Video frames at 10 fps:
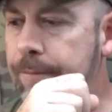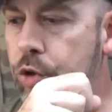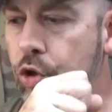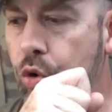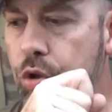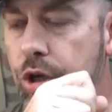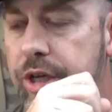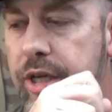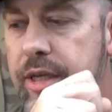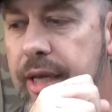you're
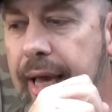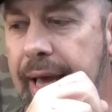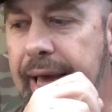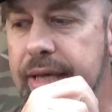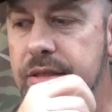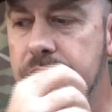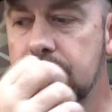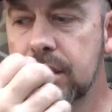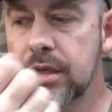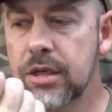looking at
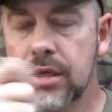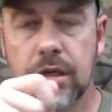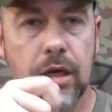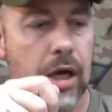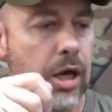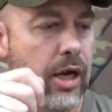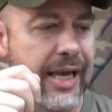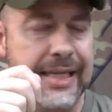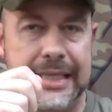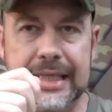
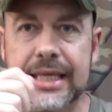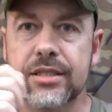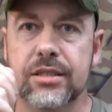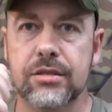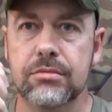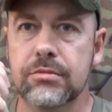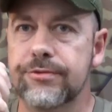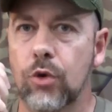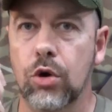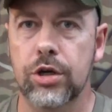least
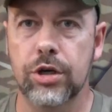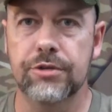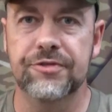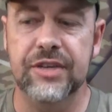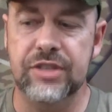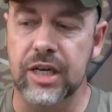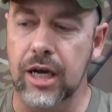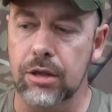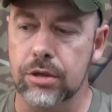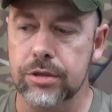
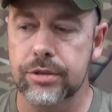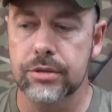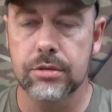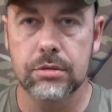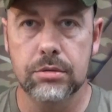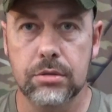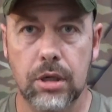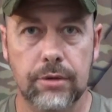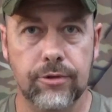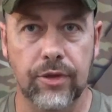$450
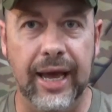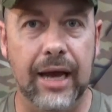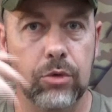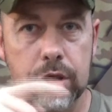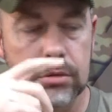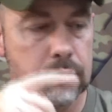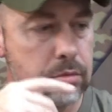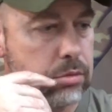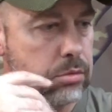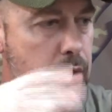for that one,
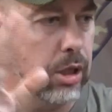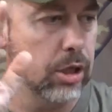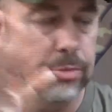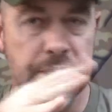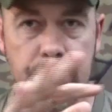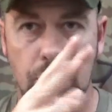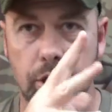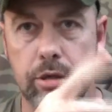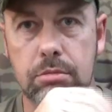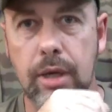depending
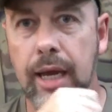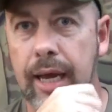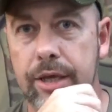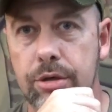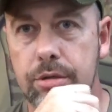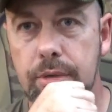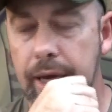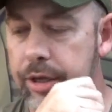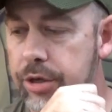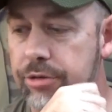on how you
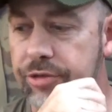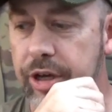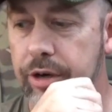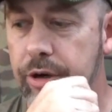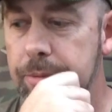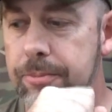configure it.